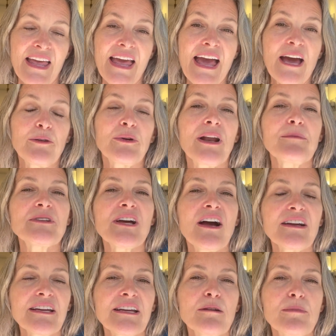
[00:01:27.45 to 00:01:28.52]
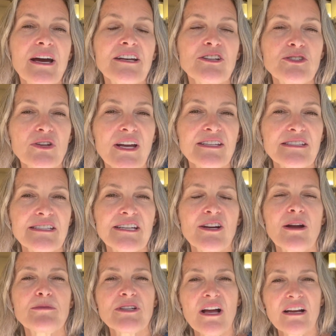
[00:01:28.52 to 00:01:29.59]
And when I'm talking about a trust here,
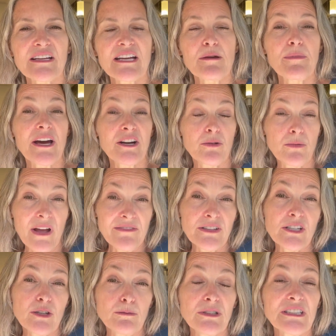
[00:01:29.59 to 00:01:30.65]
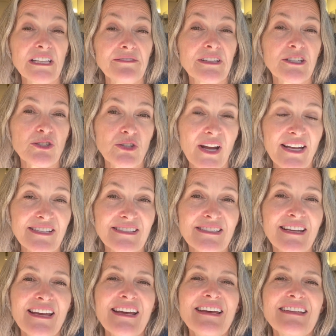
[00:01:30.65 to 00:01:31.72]
I'm talking about a revocable living
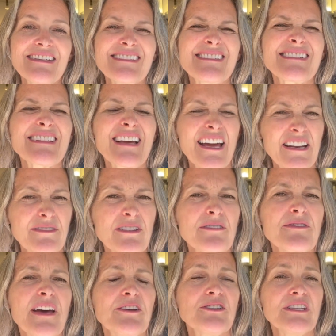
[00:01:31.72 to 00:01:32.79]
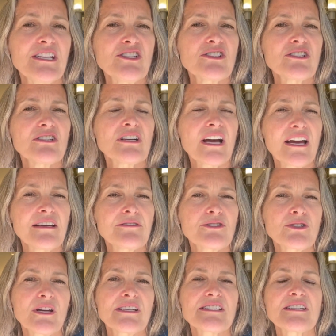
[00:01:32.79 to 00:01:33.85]
trust. This is kind of the foundational kind of
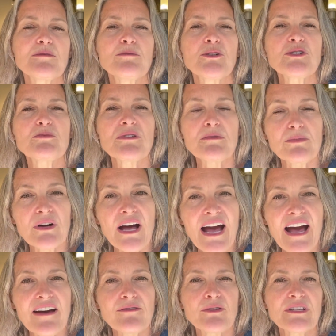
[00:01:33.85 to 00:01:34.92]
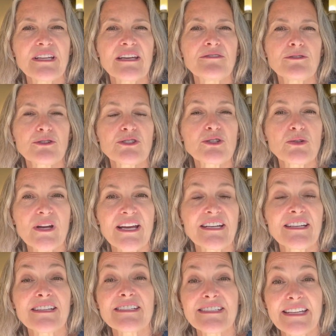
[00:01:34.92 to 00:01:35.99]
trust that most people have when they first create
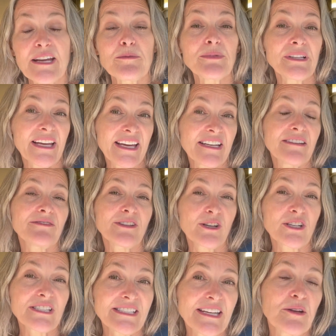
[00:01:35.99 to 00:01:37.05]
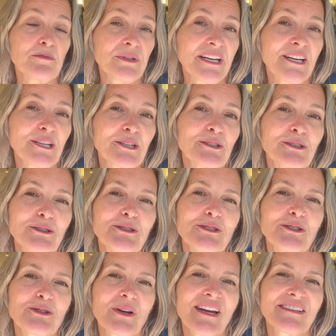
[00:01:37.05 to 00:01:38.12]
an estate plan, if their estate plan includes a
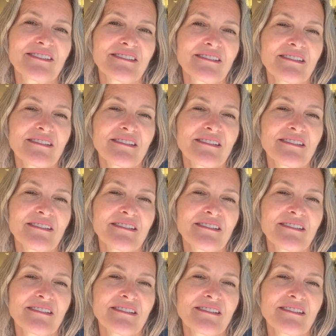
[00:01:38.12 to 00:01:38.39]
trust.